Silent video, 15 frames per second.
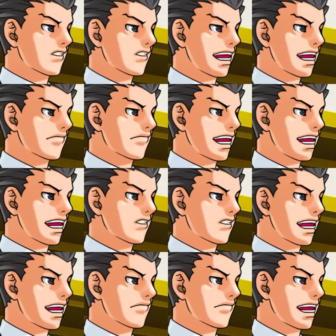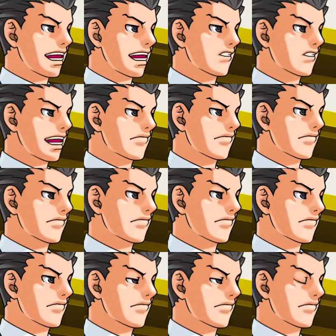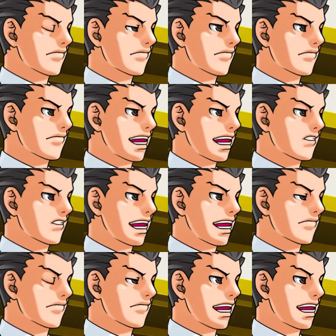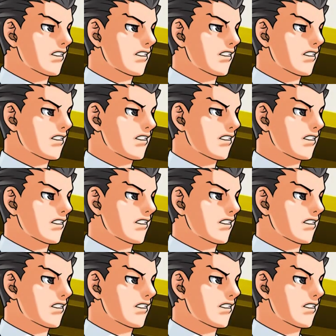The victim is the only person who absolutely could not have written it.